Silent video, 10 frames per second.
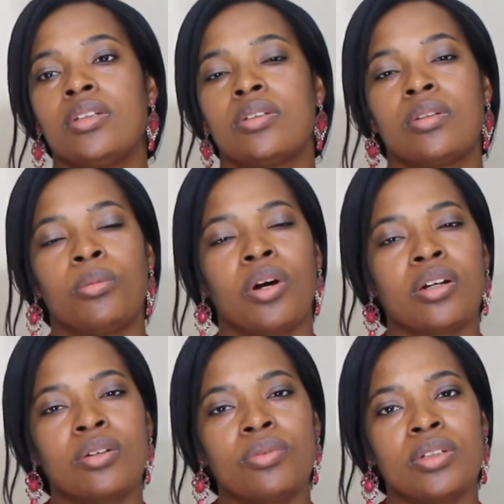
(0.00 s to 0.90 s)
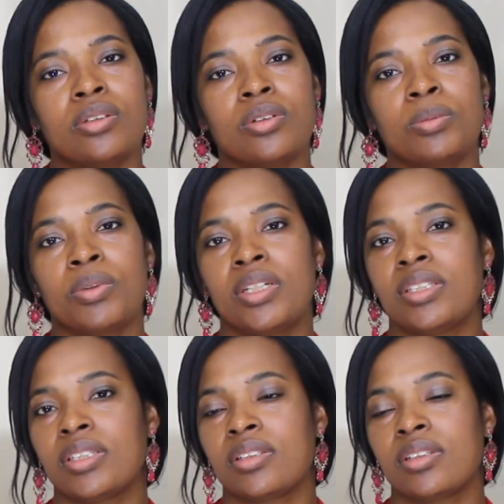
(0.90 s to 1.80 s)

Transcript: So the market research piece is an